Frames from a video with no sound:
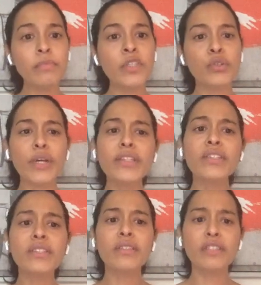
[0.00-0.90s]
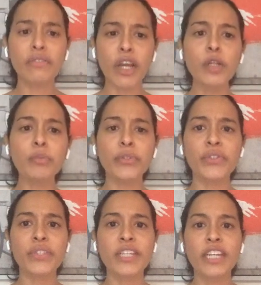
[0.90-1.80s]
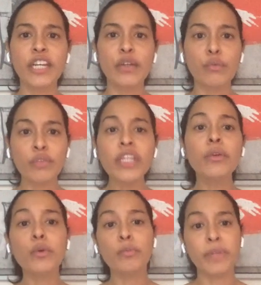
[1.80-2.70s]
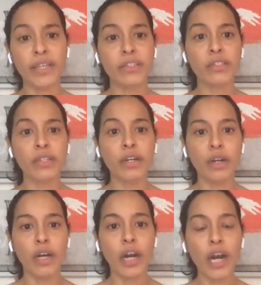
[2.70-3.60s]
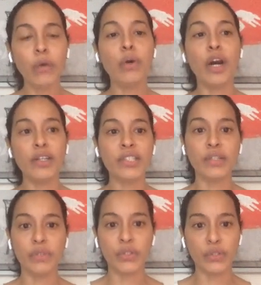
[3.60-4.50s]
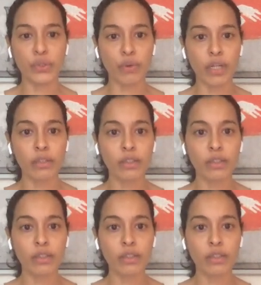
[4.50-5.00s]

So as developers, we know best how our services run.